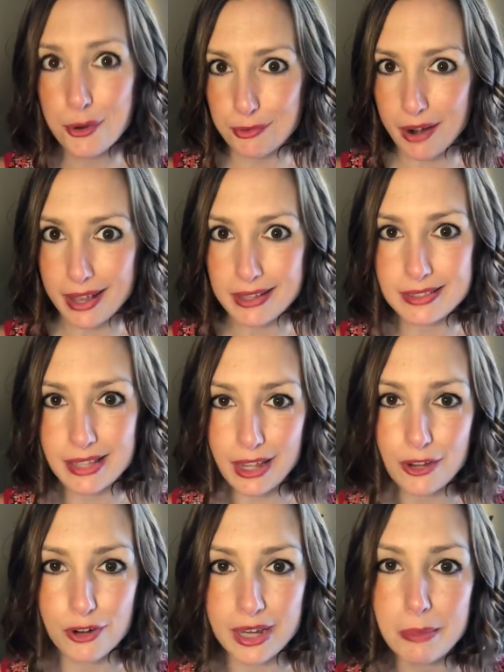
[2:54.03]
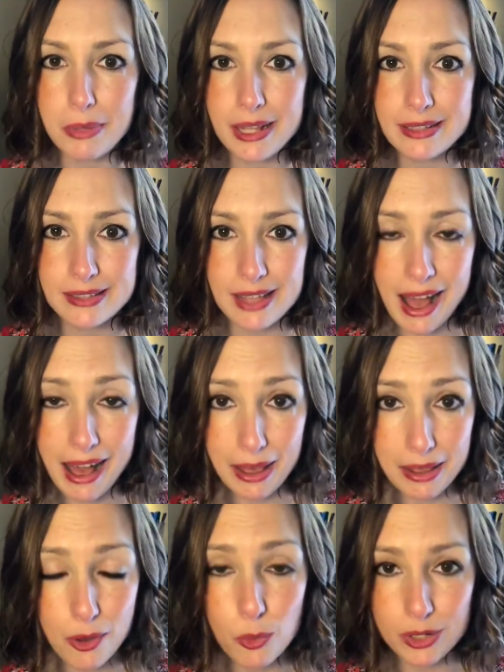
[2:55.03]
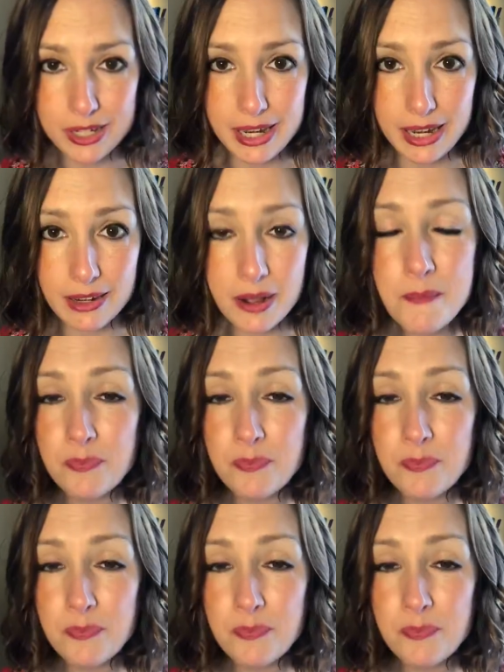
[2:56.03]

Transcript: rice, and green beans I would need.